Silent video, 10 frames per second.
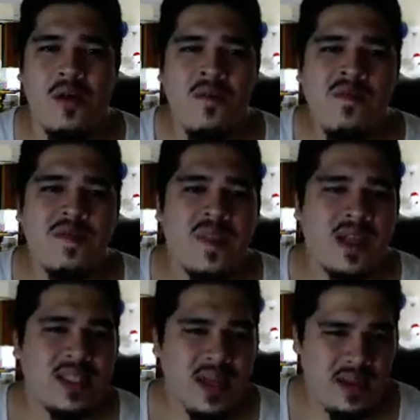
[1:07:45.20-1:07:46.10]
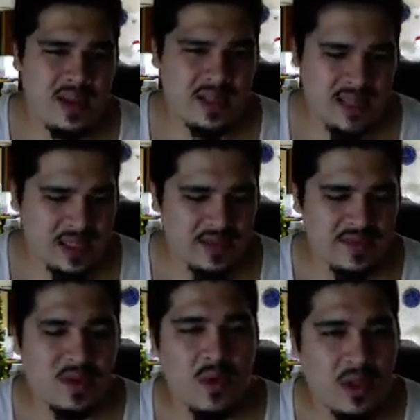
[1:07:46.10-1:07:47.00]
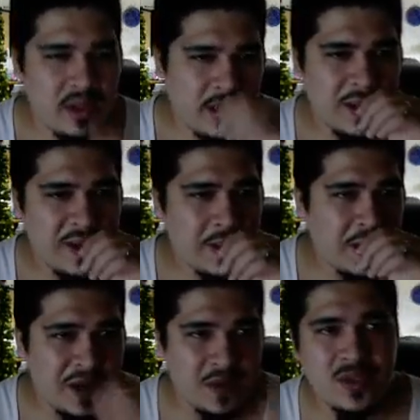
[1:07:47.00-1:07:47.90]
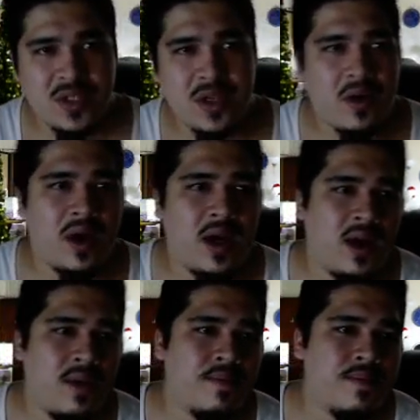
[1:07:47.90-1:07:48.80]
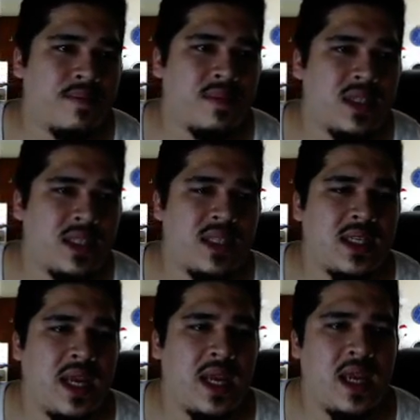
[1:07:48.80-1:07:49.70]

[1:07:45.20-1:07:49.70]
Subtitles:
that's how you get that lived-in quality. You know. So let's say